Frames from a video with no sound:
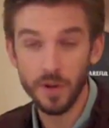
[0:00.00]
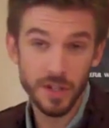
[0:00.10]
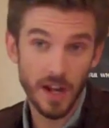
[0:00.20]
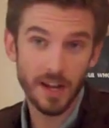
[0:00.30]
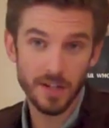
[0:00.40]

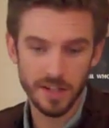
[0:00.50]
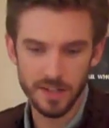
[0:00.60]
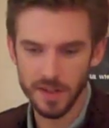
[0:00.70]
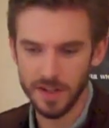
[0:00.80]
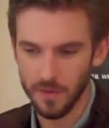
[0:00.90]
which actually
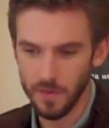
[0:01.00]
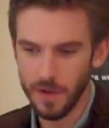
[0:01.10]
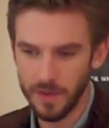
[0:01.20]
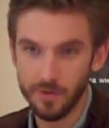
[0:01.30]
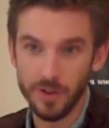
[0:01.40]
is, you know,
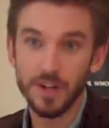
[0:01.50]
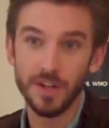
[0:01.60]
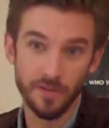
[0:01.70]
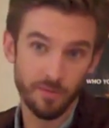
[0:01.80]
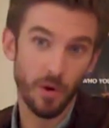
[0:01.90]
in the
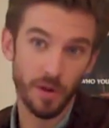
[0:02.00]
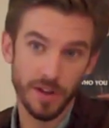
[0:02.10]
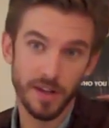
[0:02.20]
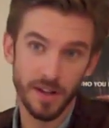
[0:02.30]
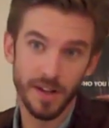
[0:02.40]
tradition of
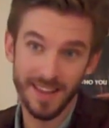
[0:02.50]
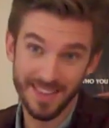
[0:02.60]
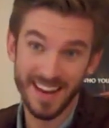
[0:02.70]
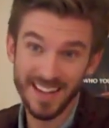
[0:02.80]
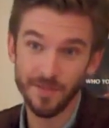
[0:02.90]
Bond, you know,
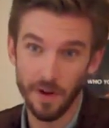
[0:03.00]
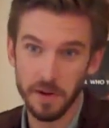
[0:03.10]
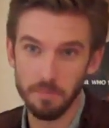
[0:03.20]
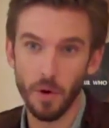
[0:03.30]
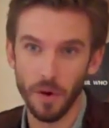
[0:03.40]
that, that is
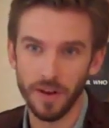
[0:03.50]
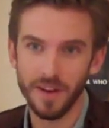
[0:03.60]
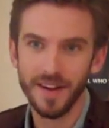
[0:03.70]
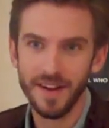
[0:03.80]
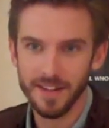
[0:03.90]
very
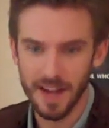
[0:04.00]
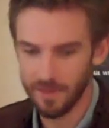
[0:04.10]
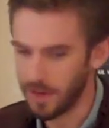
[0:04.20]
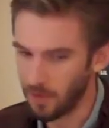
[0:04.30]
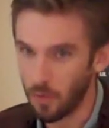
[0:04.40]
Bond, to
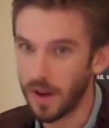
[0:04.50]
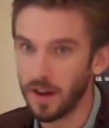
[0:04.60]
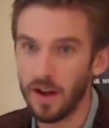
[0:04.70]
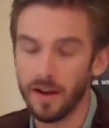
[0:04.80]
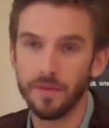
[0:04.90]
have a little
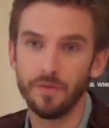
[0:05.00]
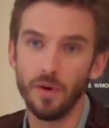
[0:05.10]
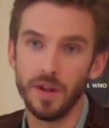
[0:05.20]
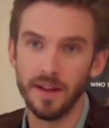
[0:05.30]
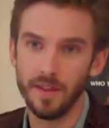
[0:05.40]
one-liner
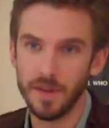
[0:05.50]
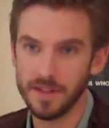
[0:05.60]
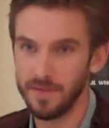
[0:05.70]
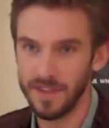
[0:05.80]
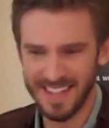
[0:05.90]
thrown in in the
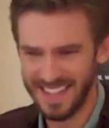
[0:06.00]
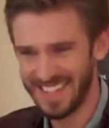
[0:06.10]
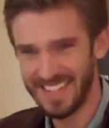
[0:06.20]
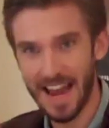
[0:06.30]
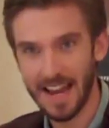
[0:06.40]
midst of this
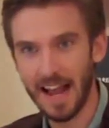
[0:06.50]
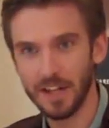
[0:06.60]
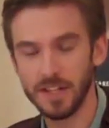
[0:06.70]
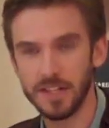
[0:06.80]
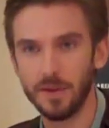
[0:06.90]
insane
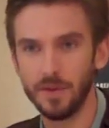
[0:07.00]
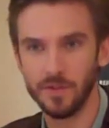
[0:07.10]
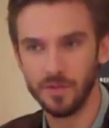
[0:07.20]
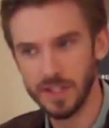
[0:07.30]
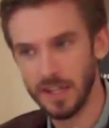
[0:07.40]
action
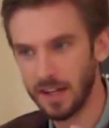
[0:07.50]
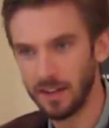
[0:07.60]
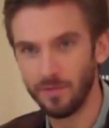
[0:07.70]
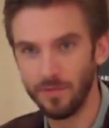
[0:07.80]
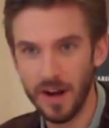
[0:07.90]
sequence, or just a
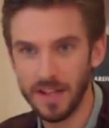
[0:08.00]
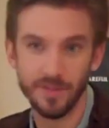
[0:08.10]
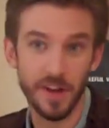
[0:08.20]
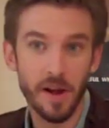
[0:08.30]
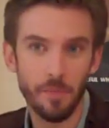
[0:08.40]
little raise
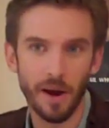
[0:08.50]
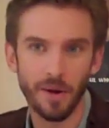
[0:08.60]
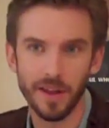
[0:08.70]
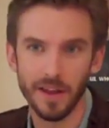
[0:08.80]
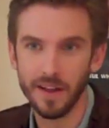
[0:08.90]
of an
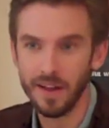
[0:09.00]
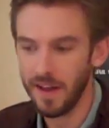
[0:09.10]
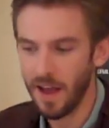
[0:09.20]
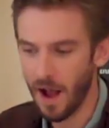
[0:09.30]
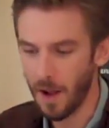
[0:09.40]
eyebrow here.
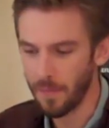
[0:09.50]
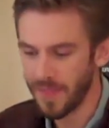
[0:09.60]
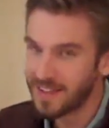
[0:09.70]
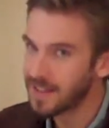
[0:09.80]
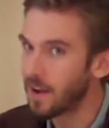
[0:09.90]
Um,
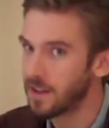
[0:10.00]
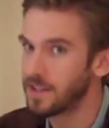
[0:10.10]
that's the kind